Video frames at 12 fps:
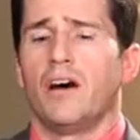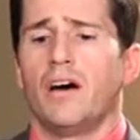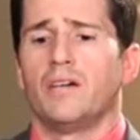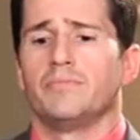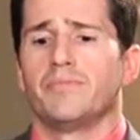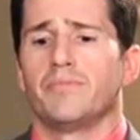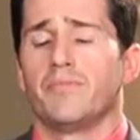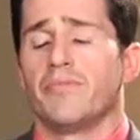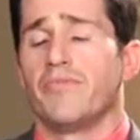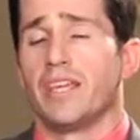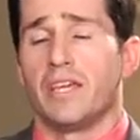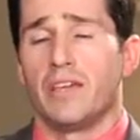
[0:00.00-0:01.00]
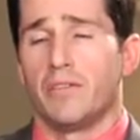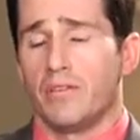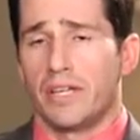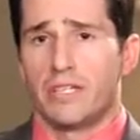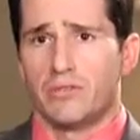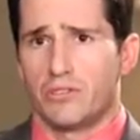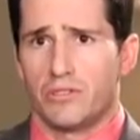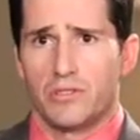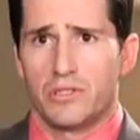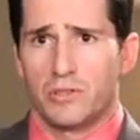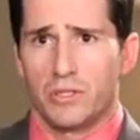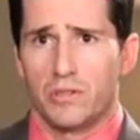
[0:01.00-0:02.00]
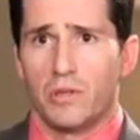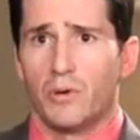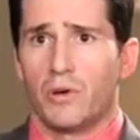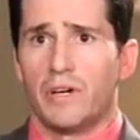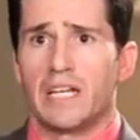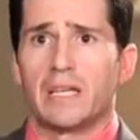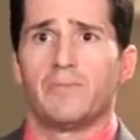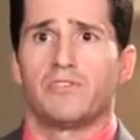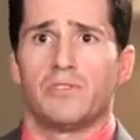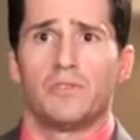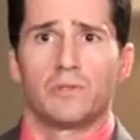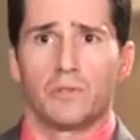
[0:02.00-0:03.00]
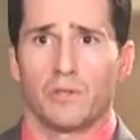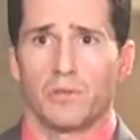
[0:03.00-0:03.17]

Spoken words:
via either laser surgery alone or any type of surgical